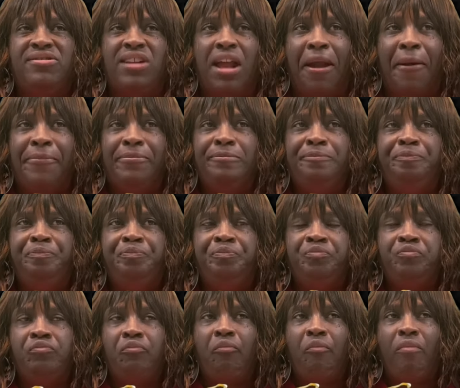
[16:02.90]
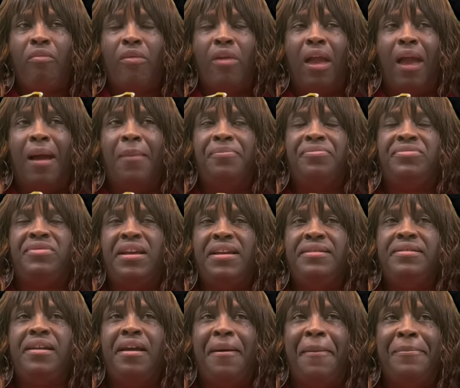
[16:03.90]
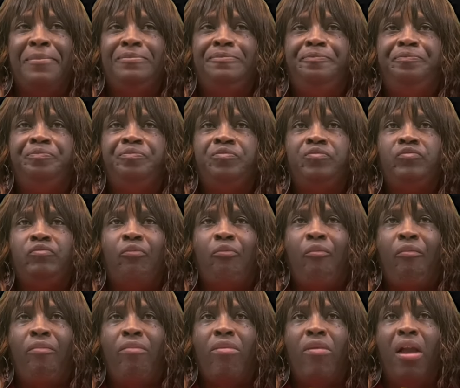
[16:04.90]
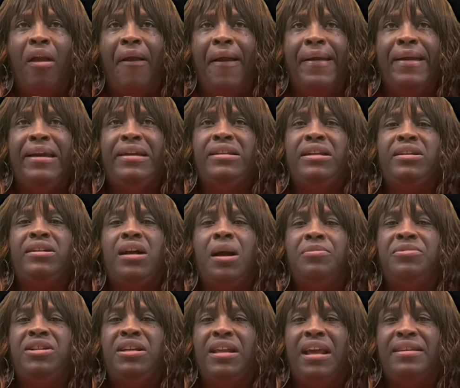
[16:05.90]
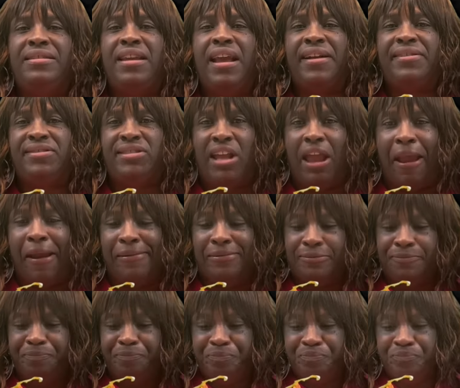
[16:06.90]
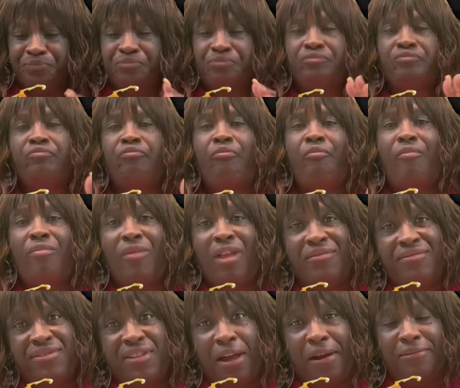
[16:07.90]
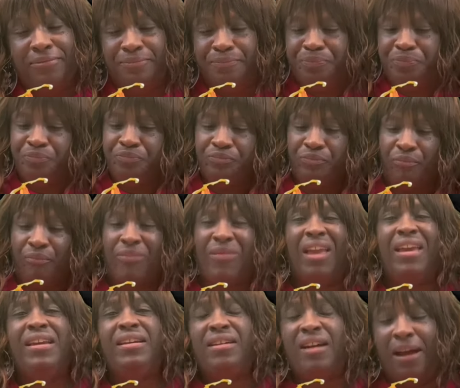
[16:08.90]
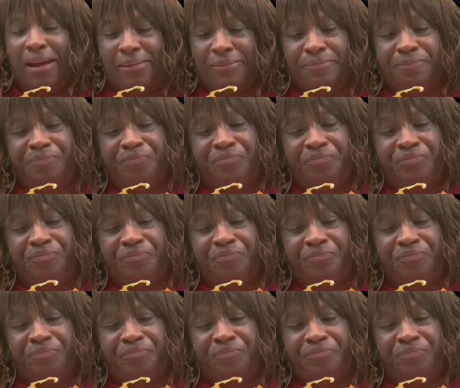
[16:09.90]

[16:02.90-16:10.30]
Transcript: day? I'm thinking he didn't come to that next day. So, he come.